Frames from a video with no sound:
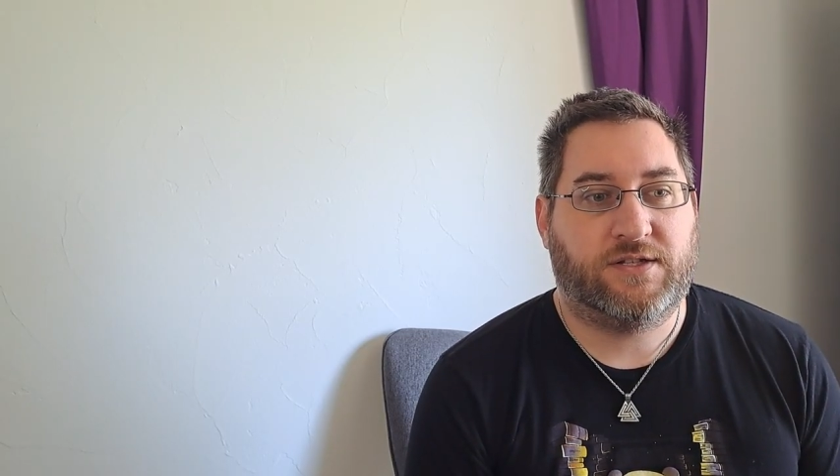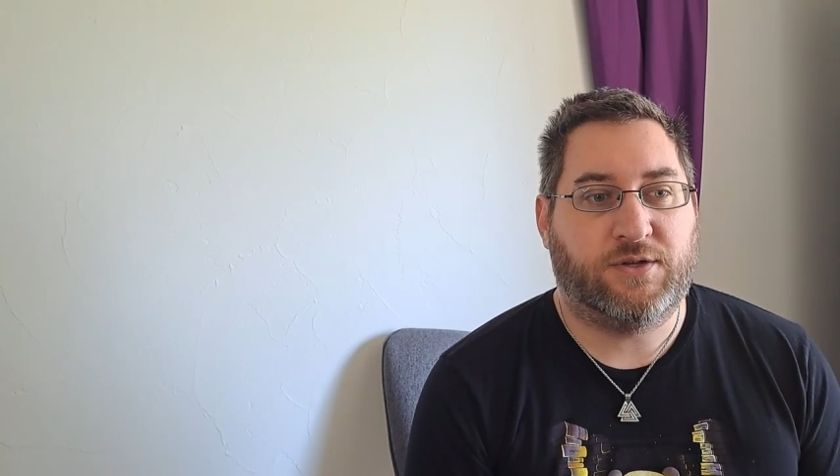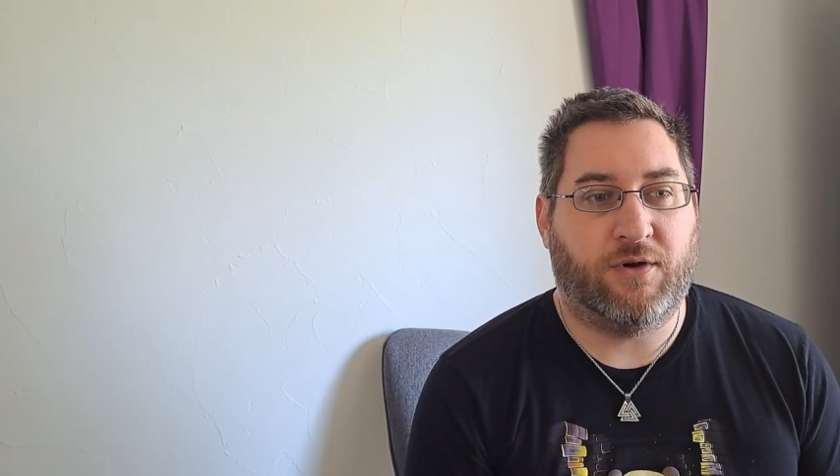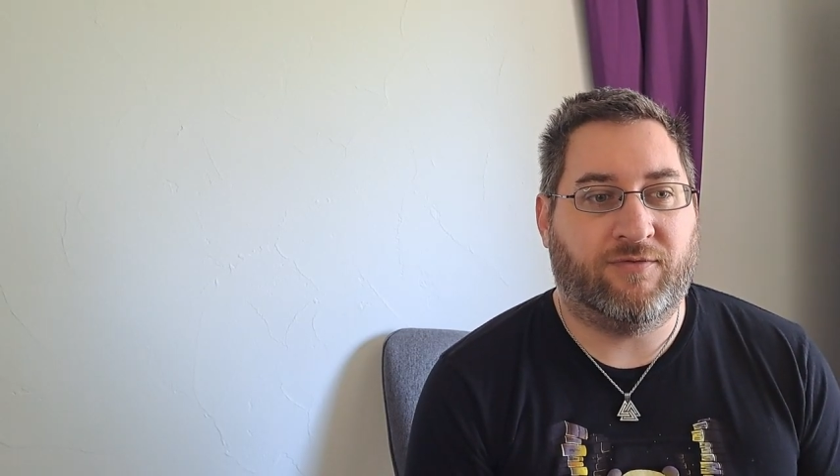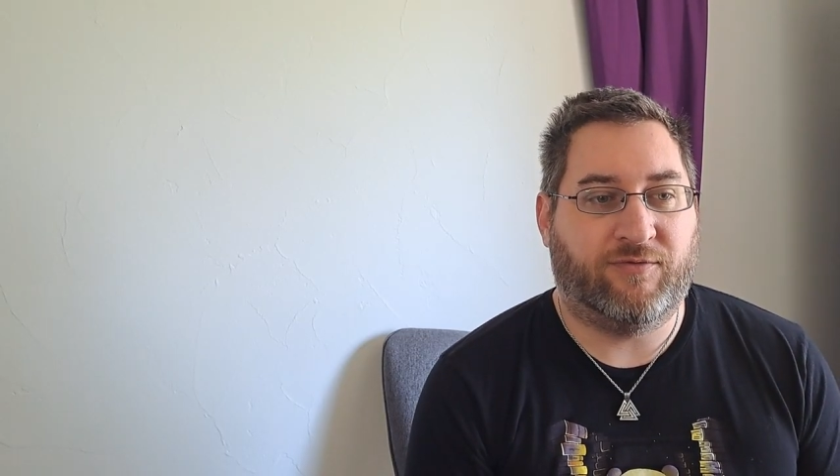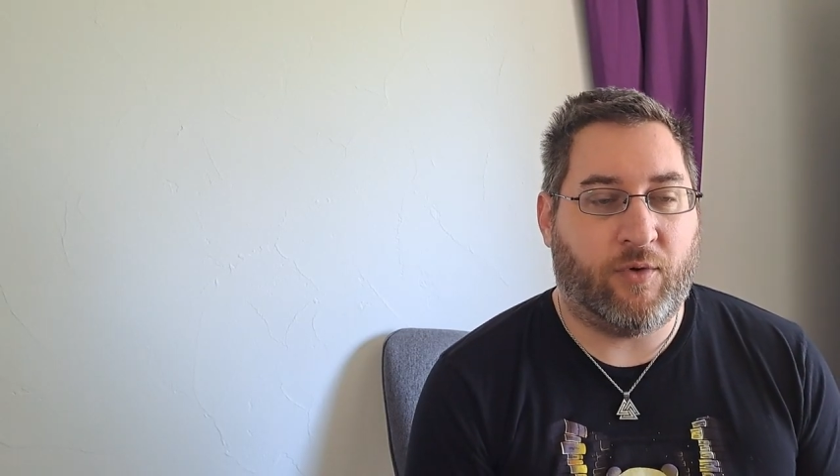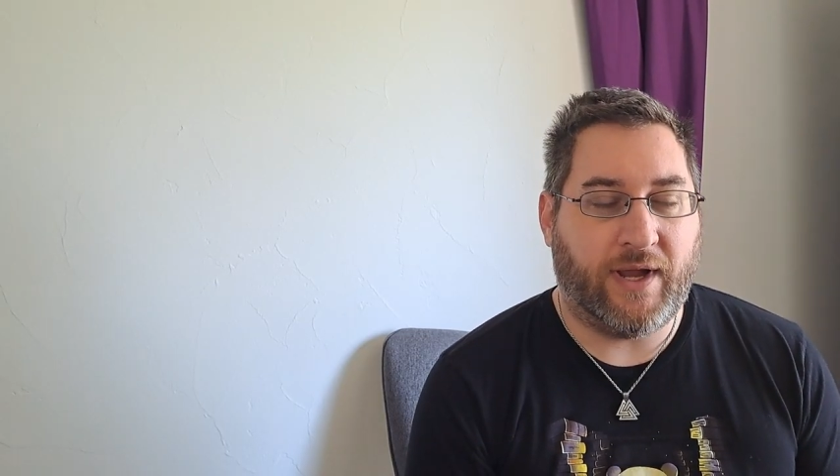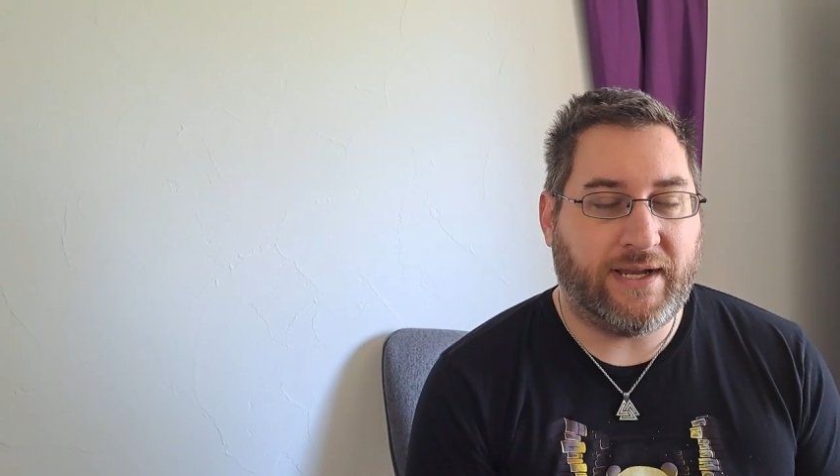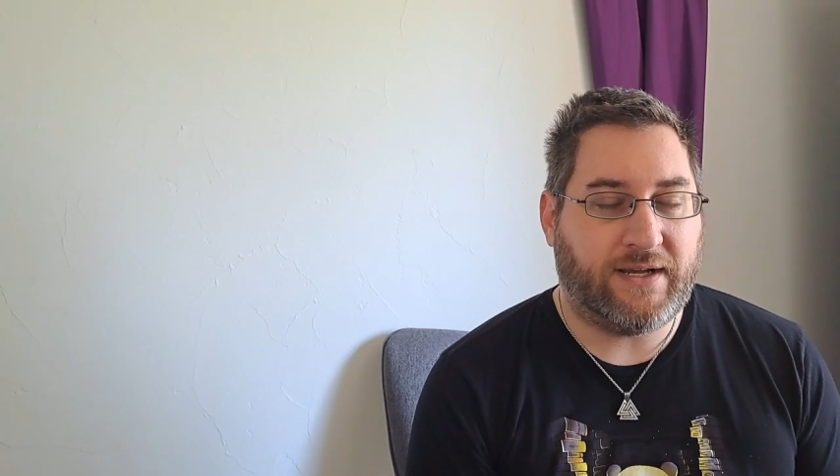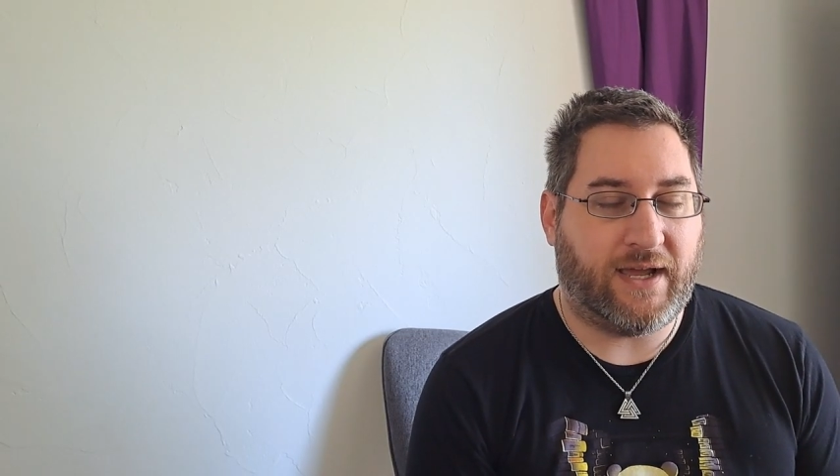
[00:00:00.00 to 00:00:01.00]
To
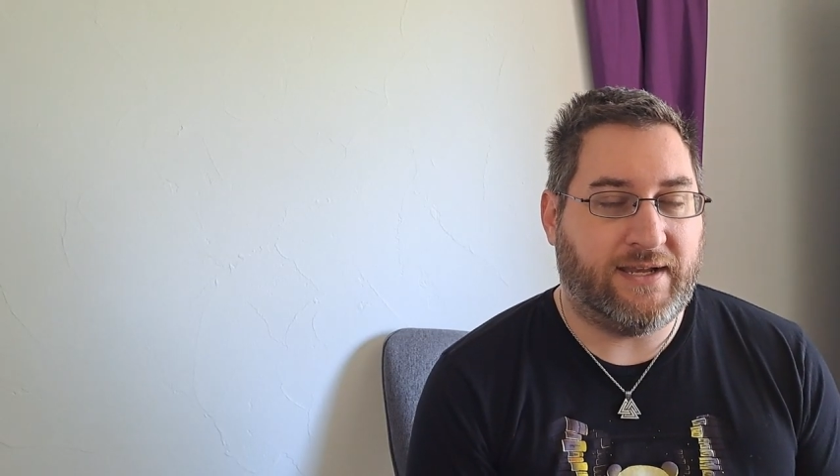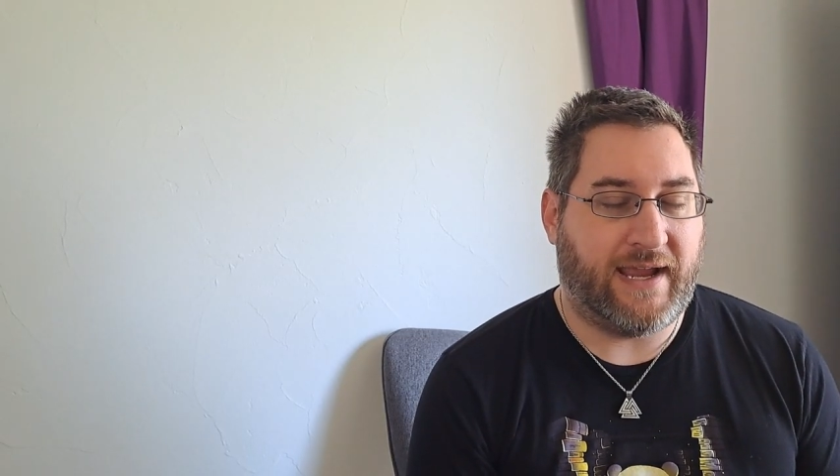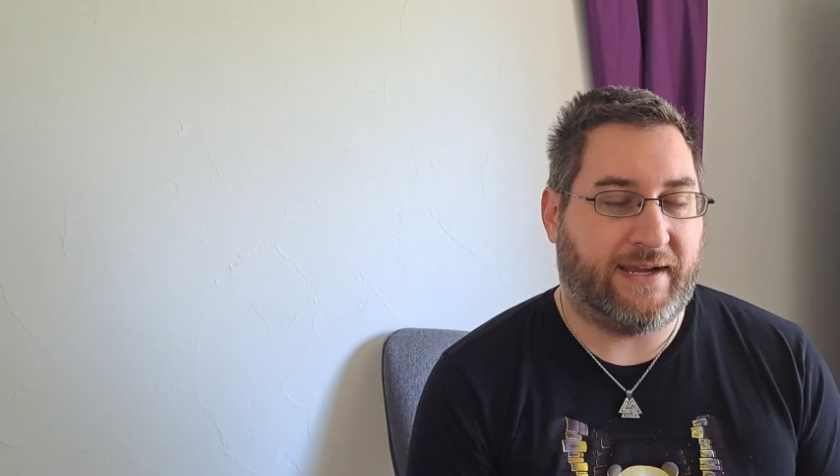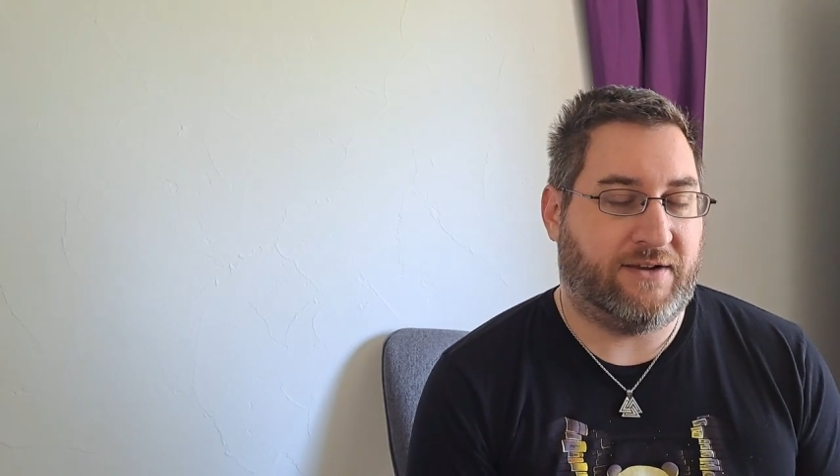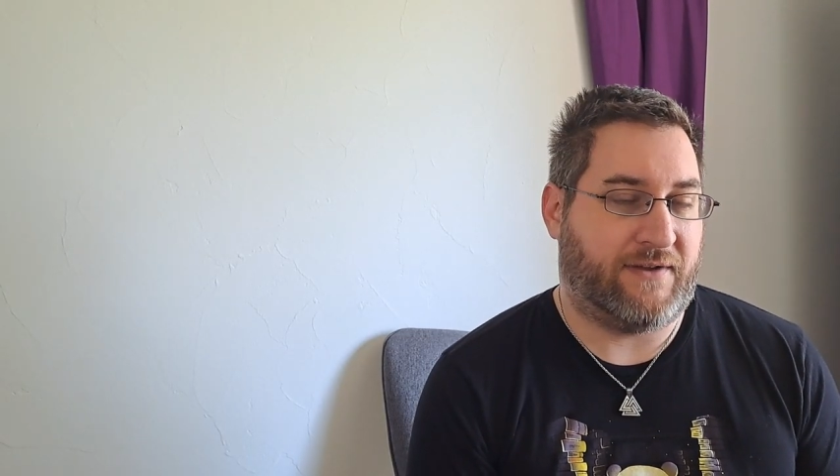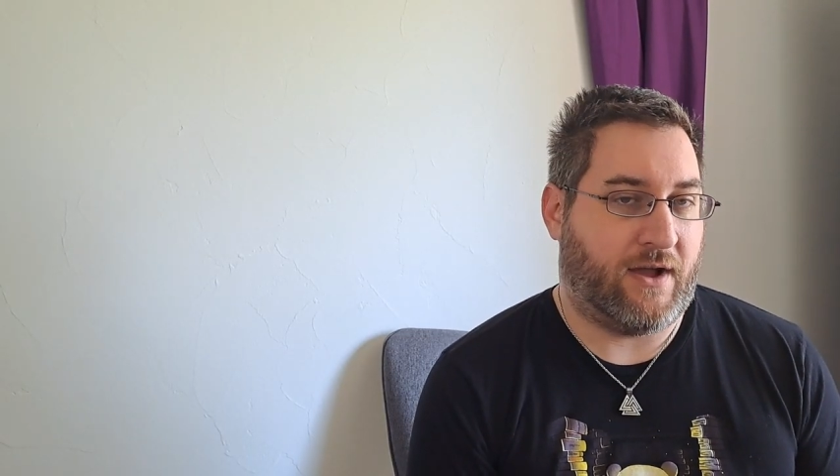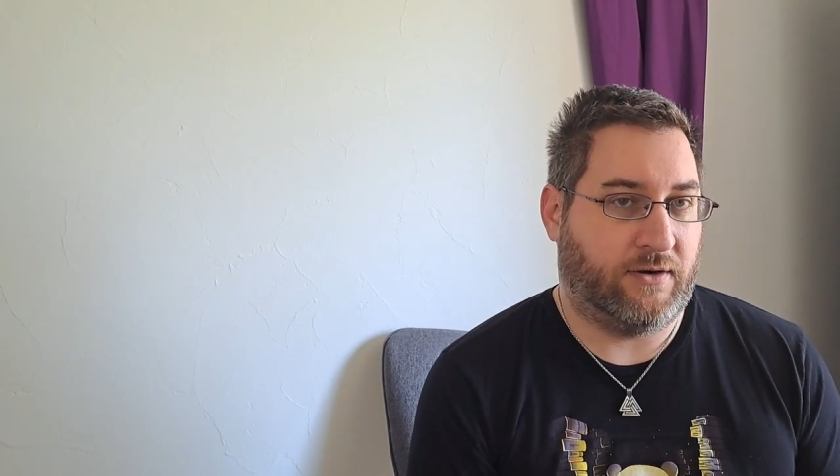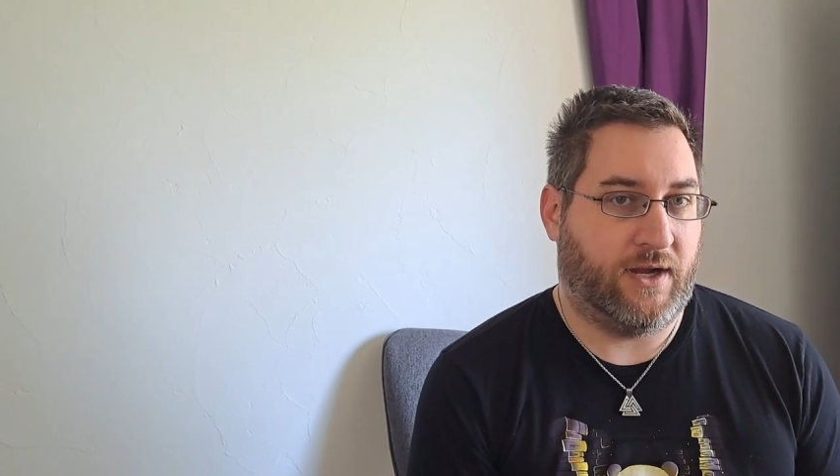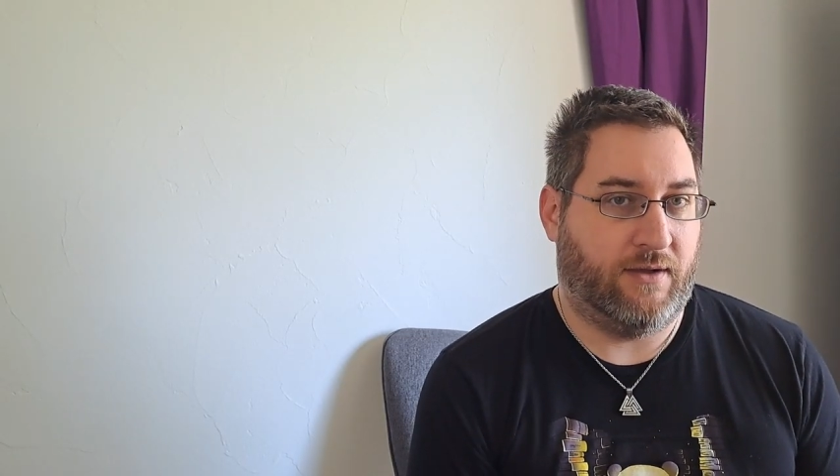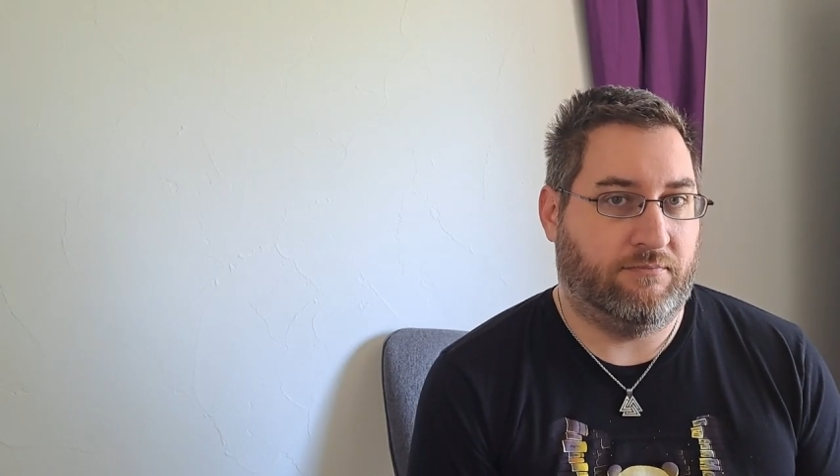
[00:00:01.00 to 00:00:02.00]
avoid a negative
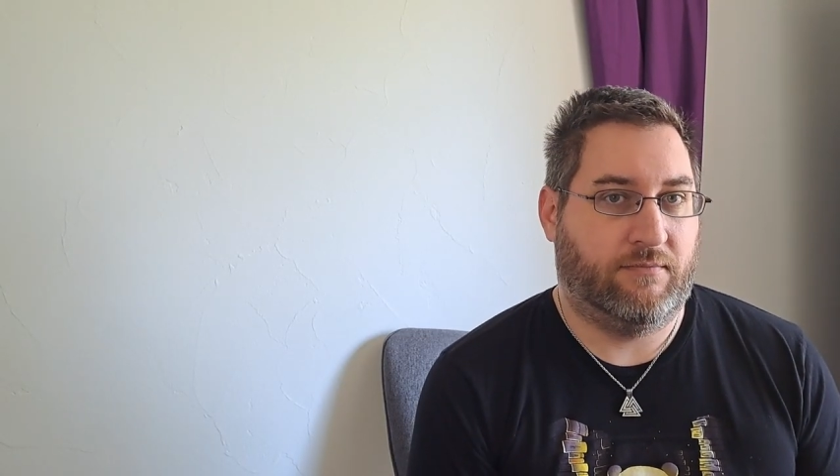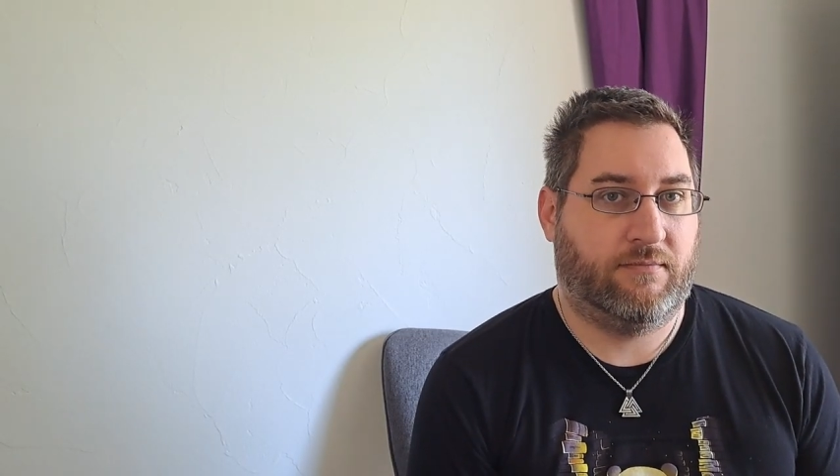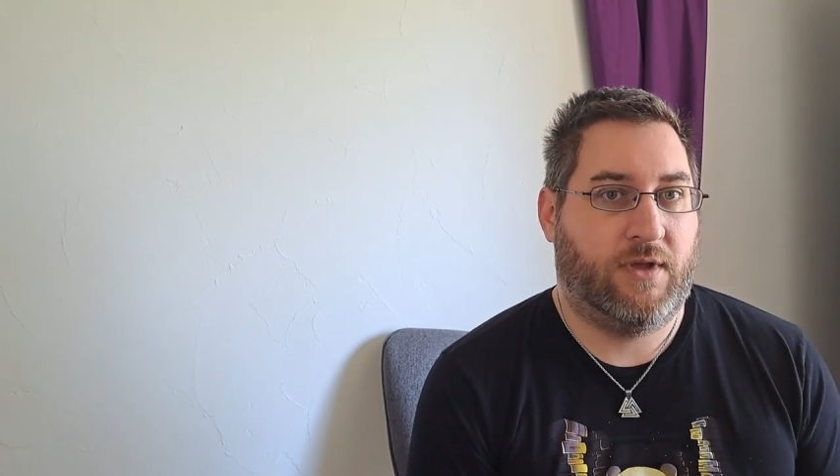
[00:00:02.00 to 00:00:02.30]
outcome,